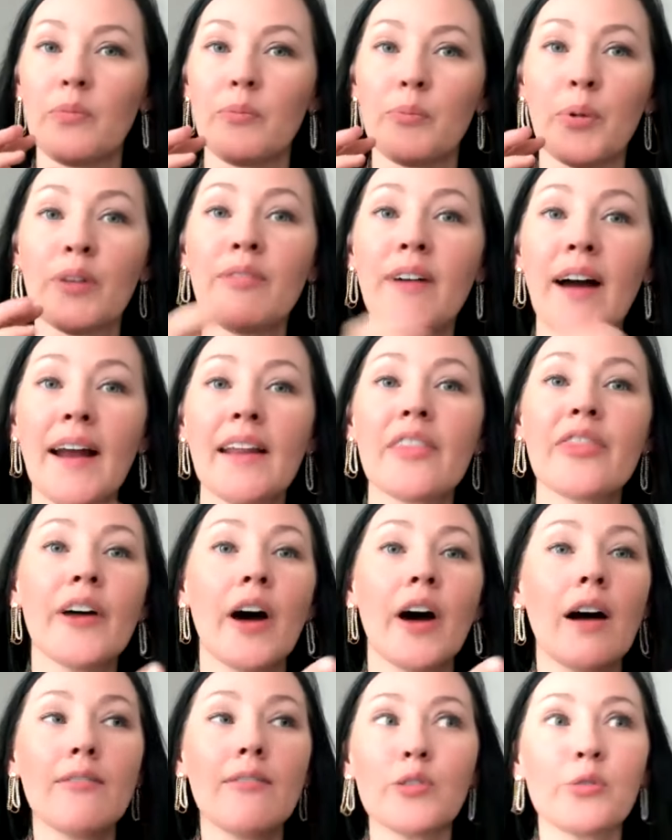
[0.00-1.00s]
provide a
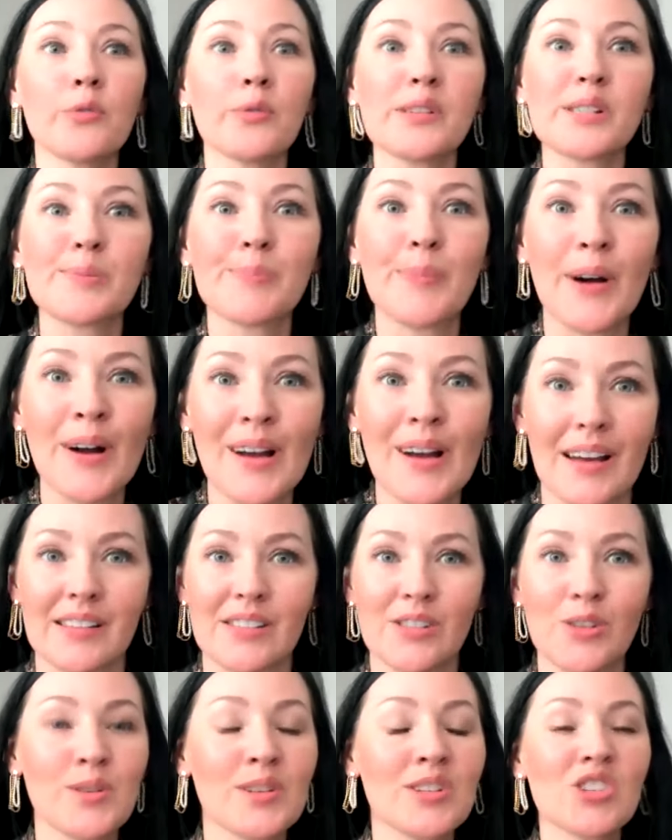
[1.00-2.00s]
thoughtful
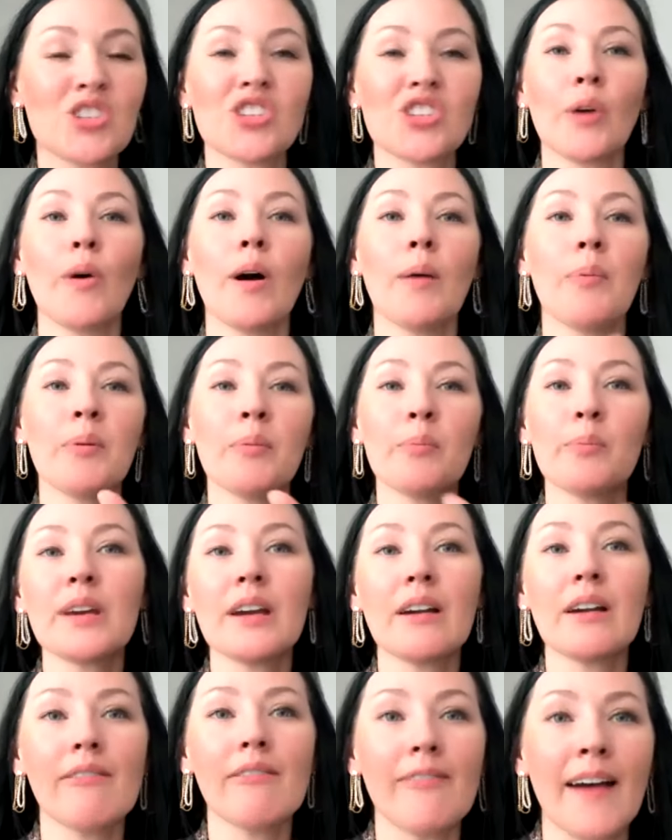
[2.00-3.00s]
response you can show up and be
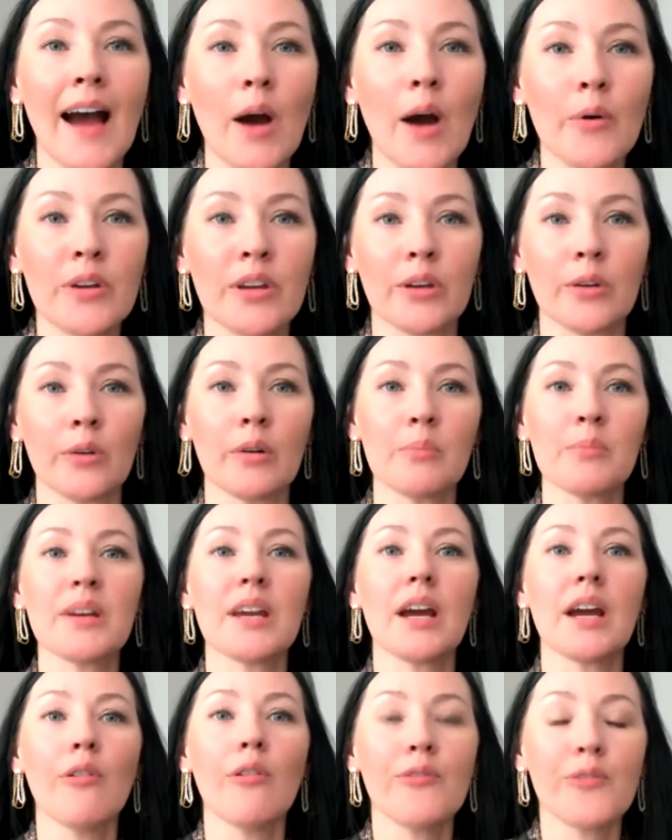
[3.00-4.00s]
of value and be
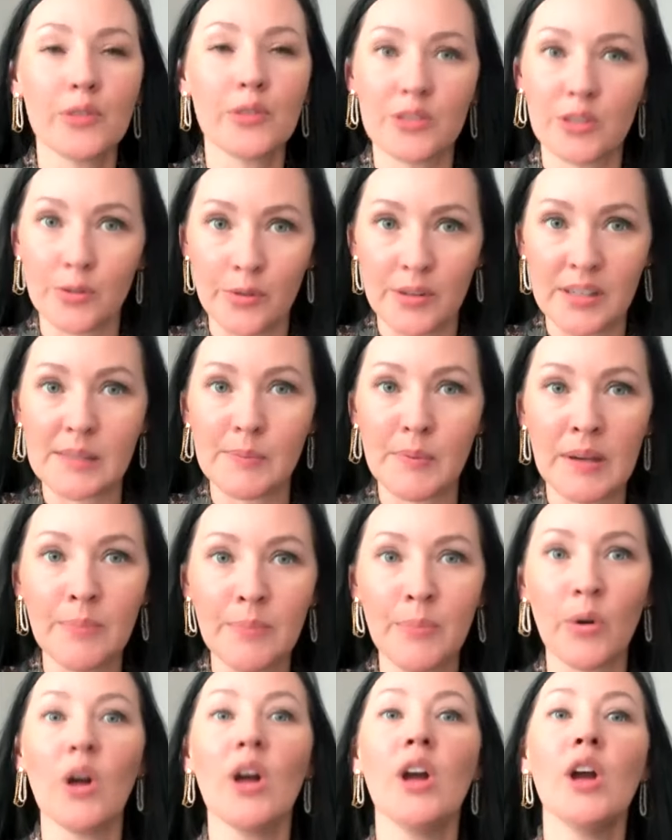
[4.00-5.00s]
helpful to these
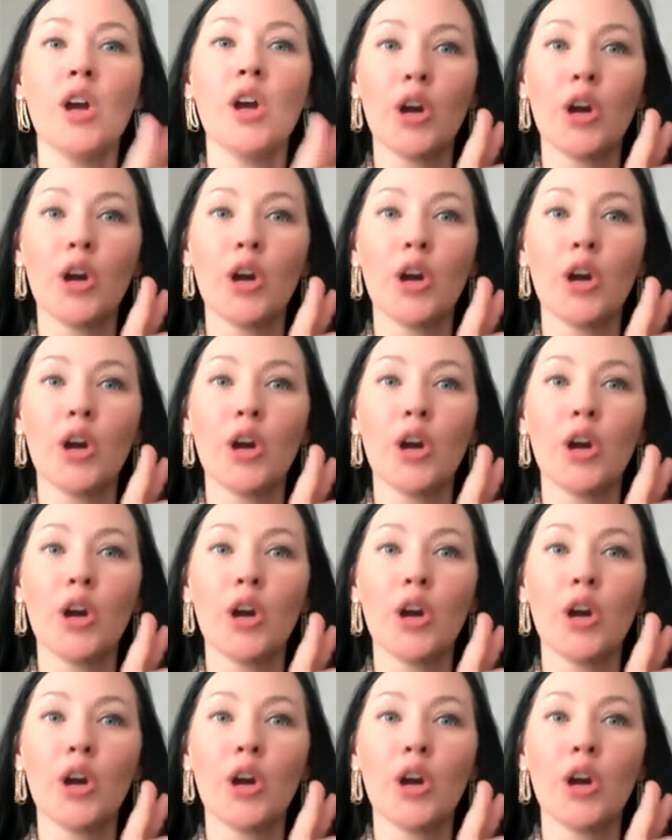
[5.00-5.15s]
people